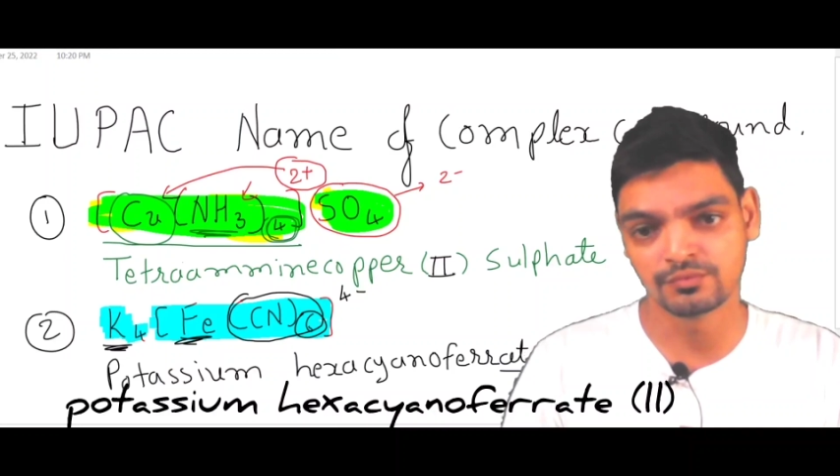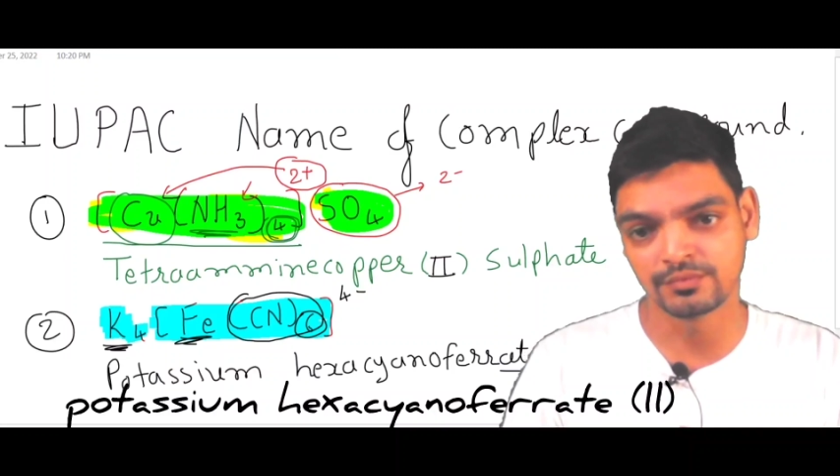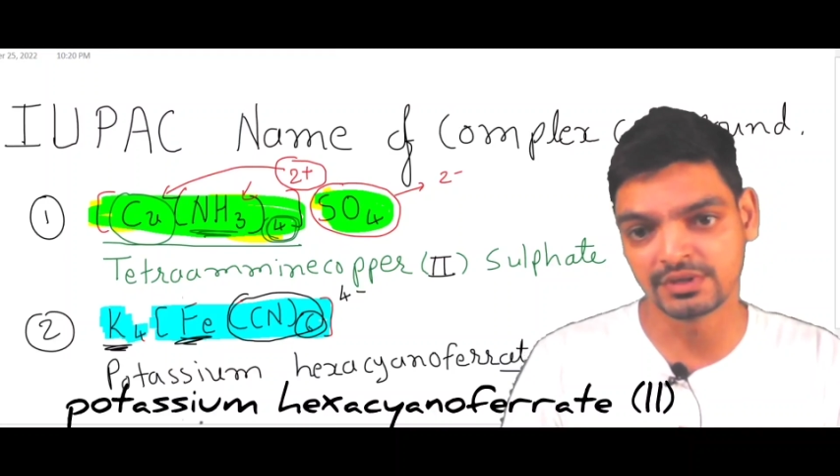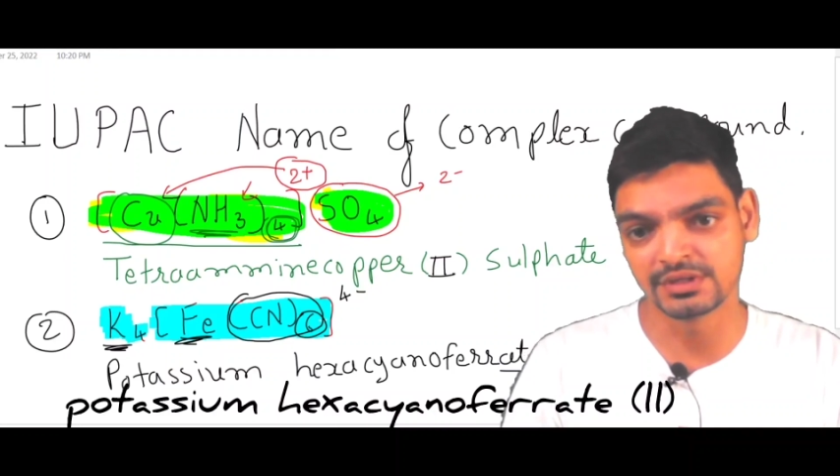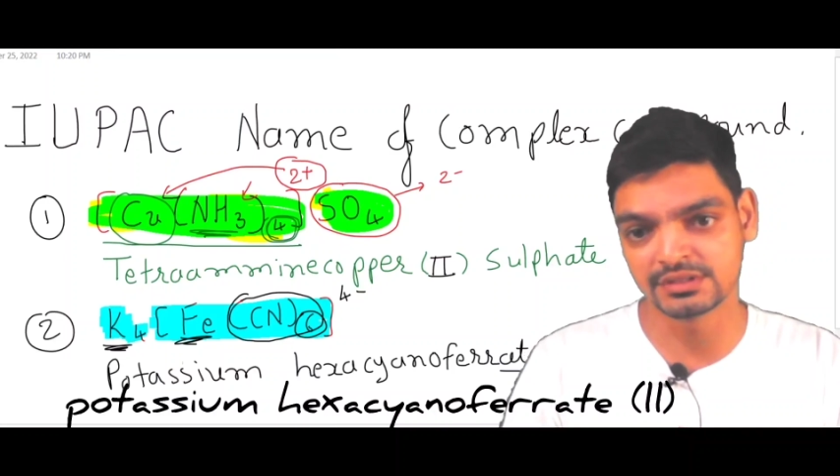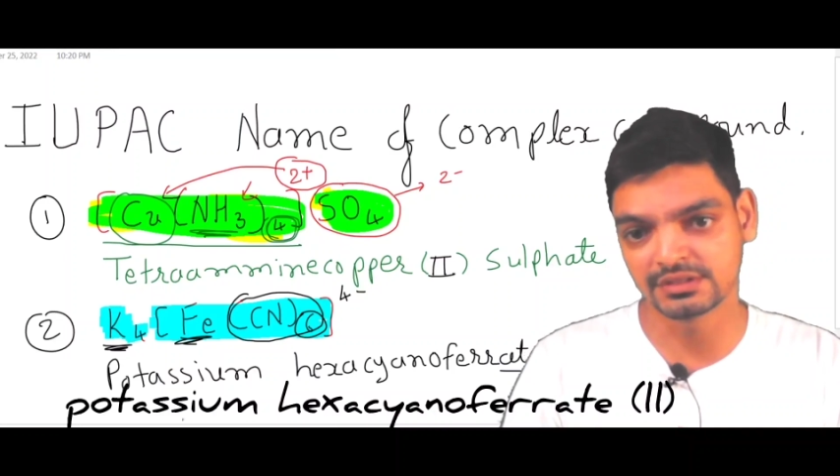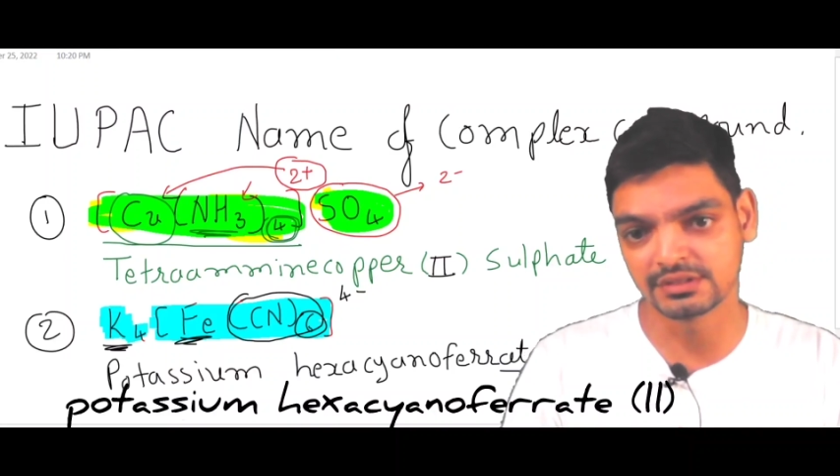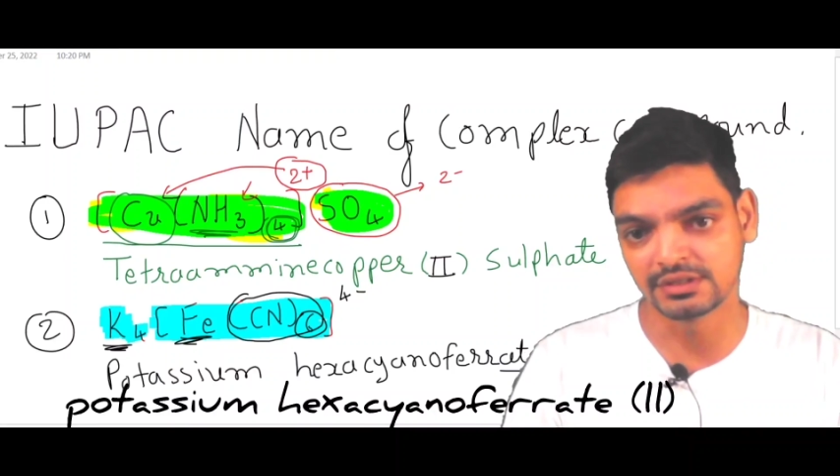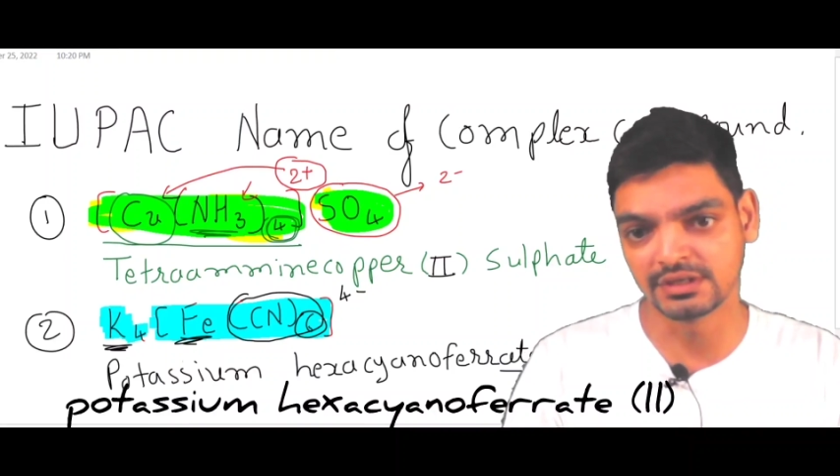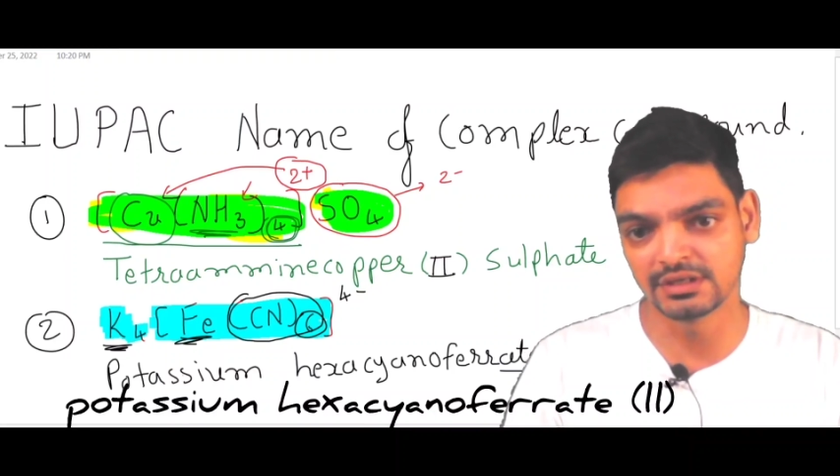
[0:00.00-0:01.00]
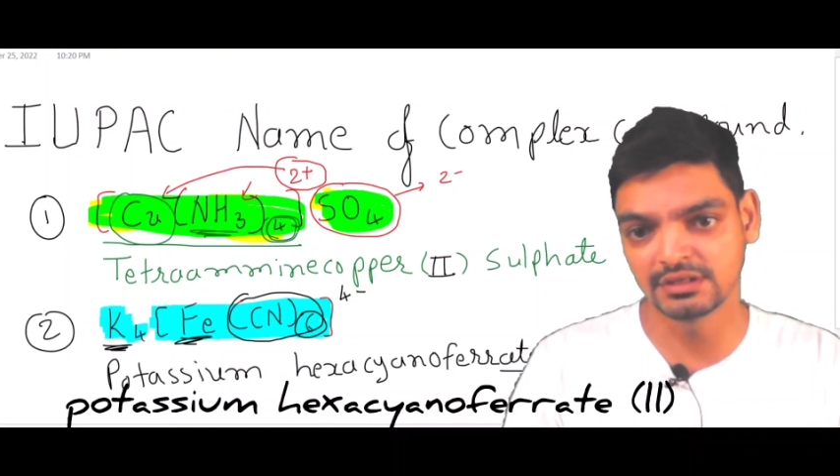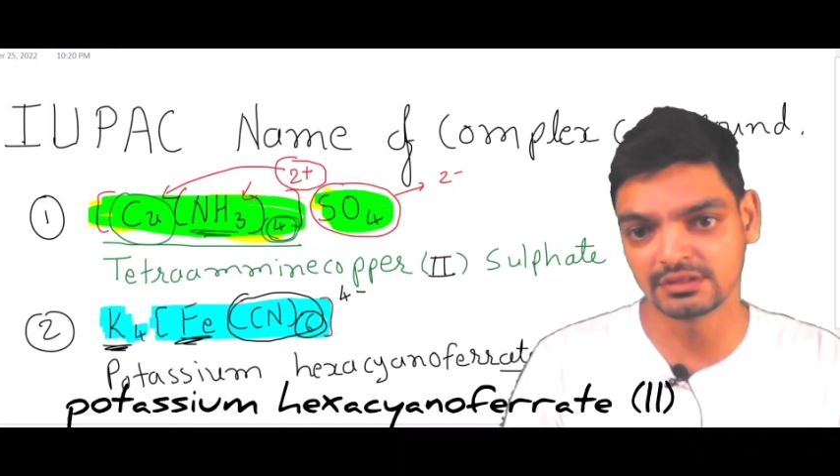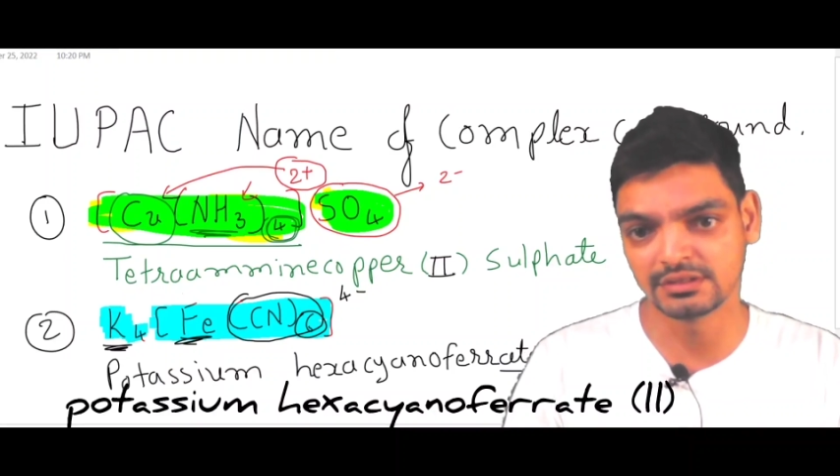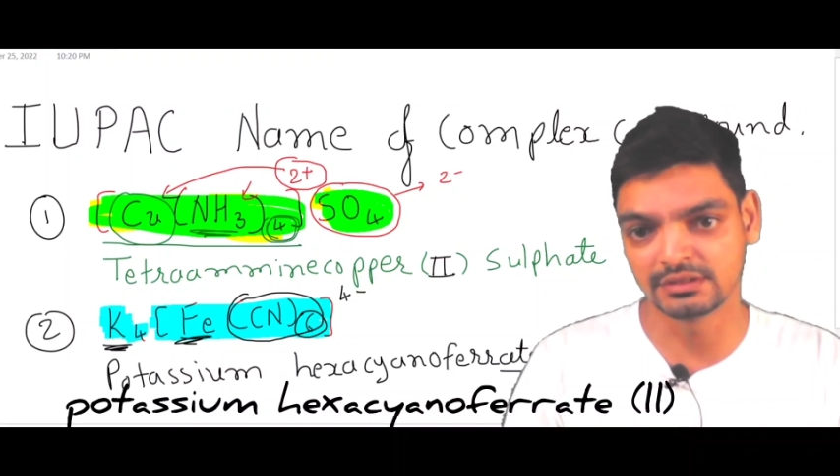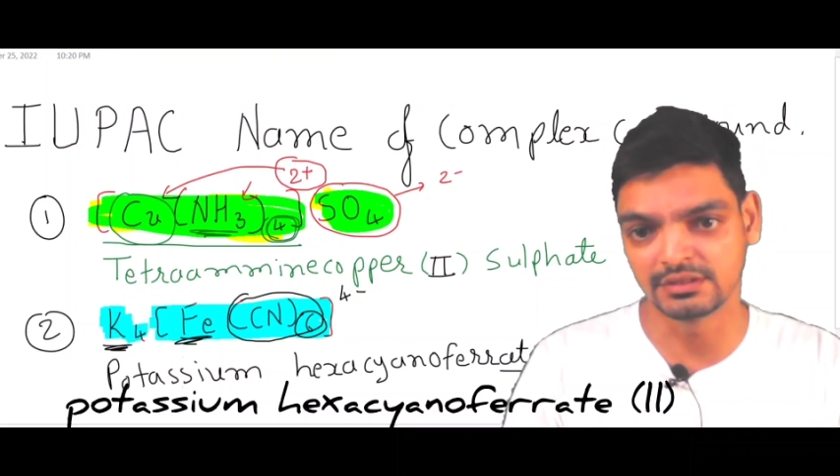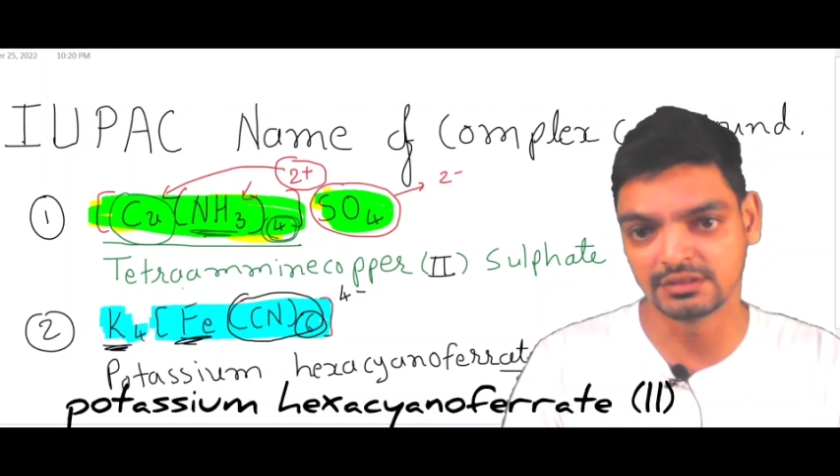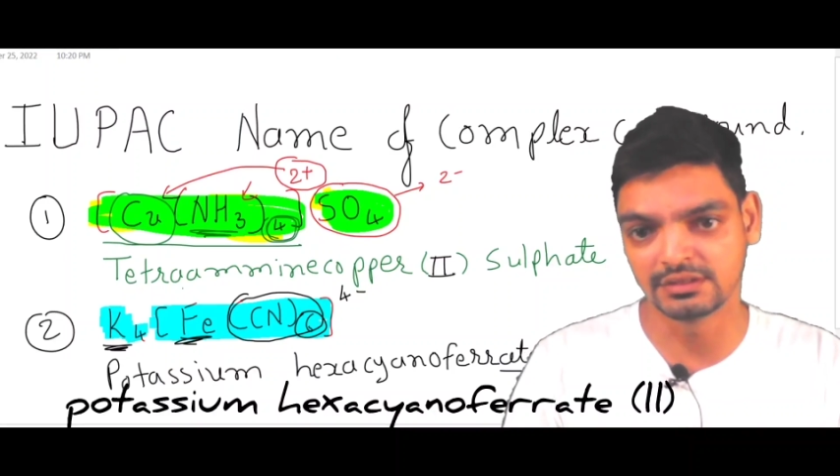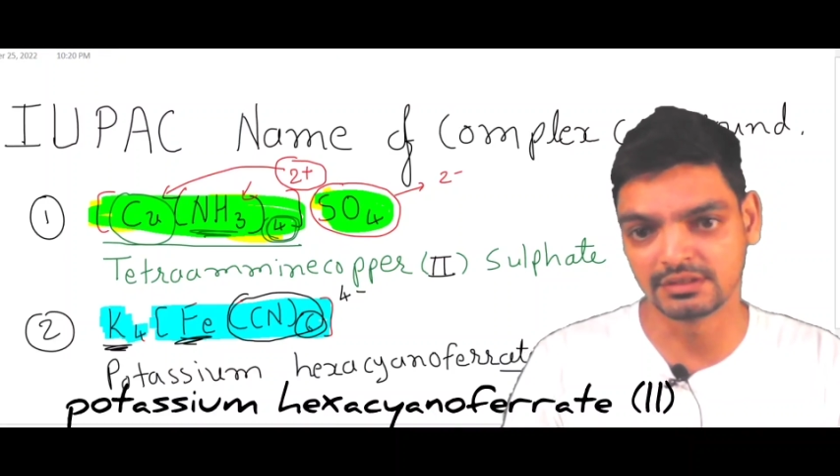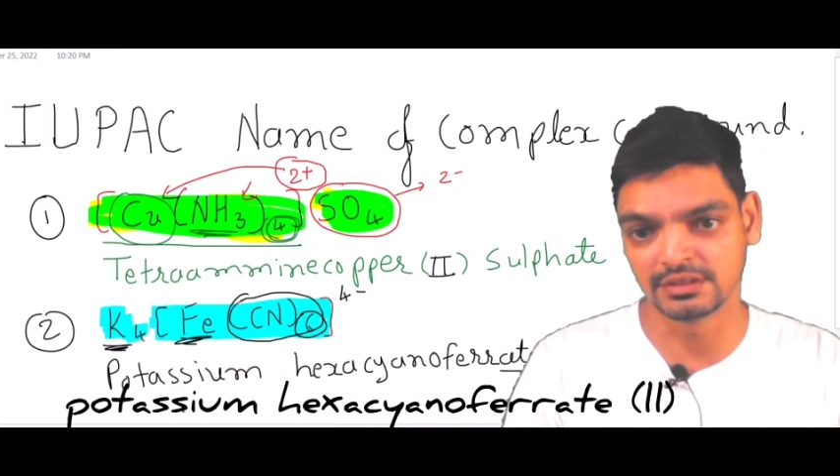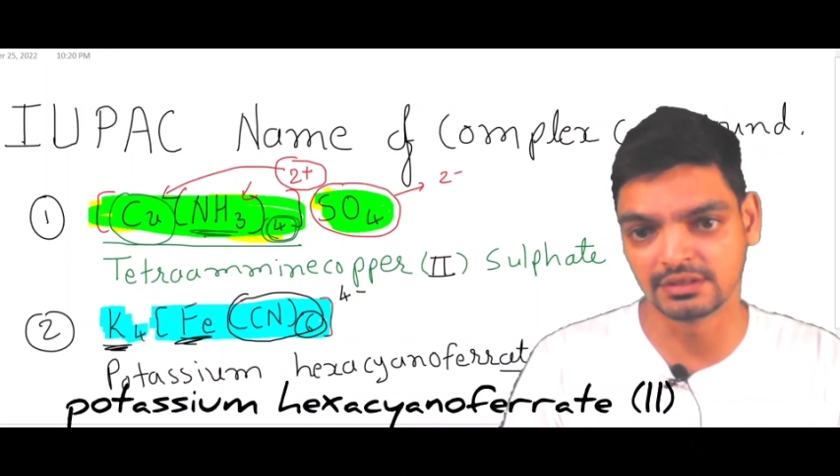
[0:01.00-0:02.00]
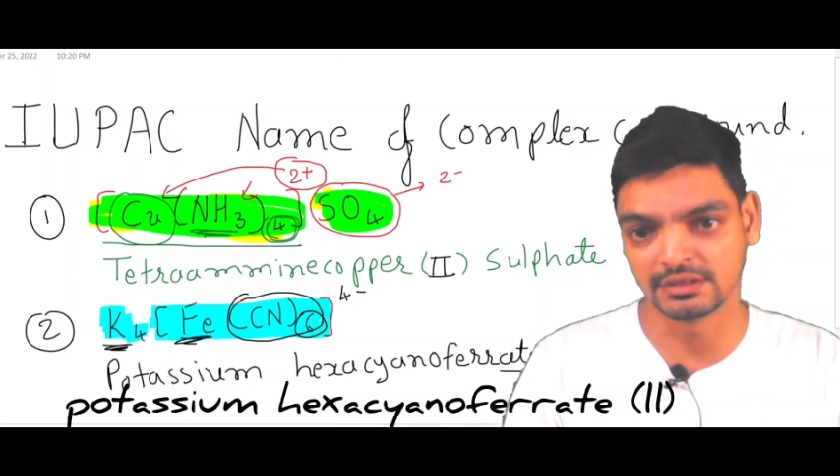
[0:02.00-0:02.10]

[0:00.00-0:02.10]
Means here the